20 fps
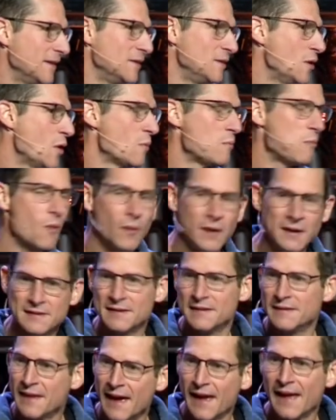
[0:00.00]
No point
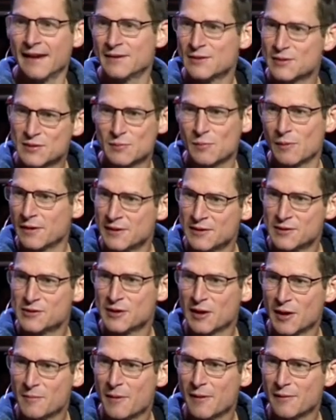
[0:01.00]
in that, just wanted to
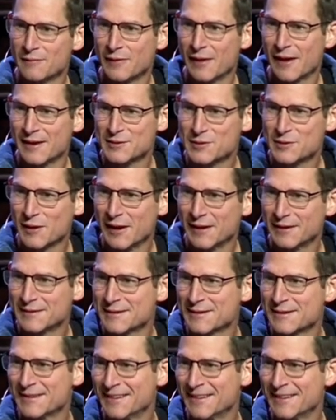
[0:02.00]
share about flashlights.